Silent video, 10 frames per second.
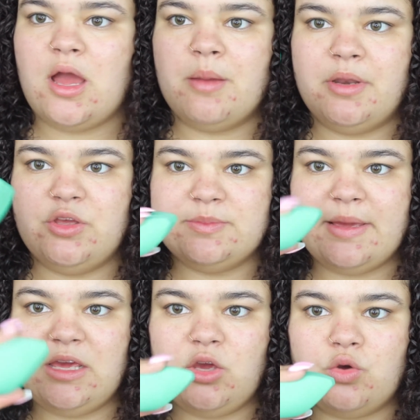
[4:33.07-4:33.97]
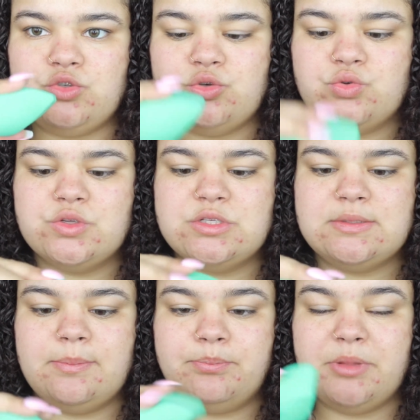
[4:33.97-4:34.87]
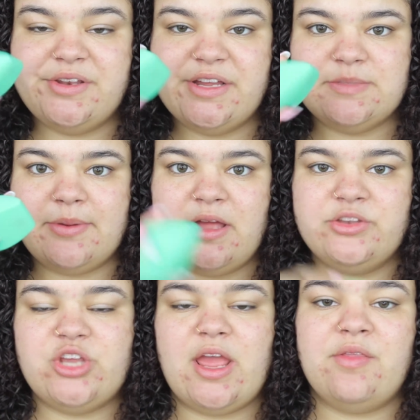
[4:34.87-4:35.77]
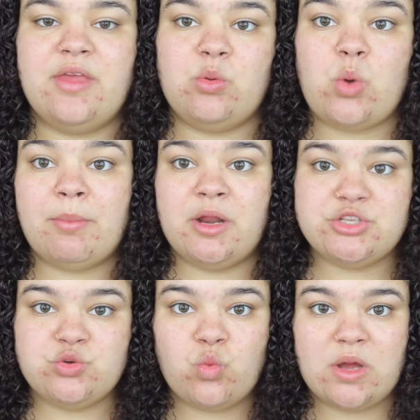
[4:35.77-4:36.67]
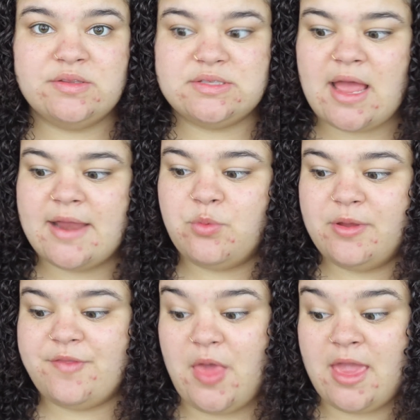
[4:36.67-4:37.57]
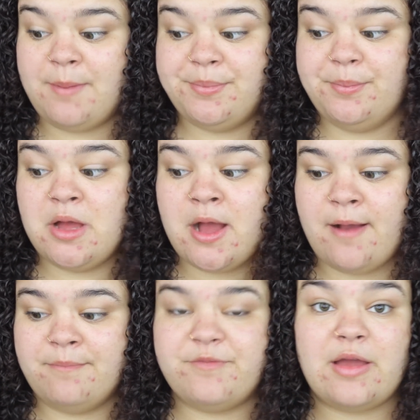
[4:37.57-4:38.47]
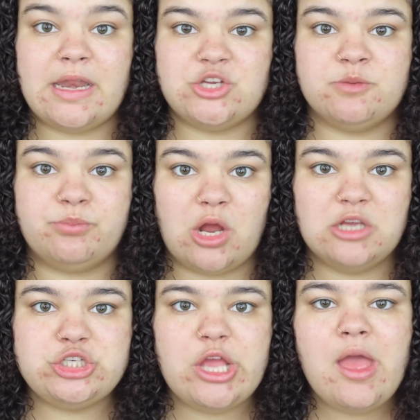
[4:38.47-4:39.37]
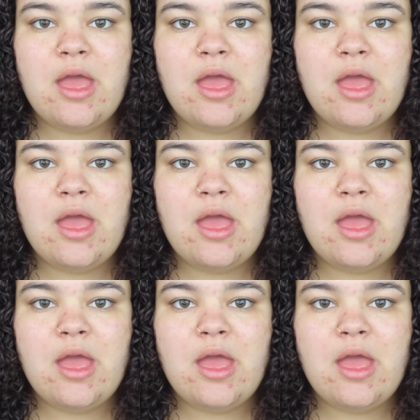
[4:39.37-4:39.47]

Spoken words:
I'm going to use my Eco Tools blending sponge, and then I'm going to do one side with a foundation brush.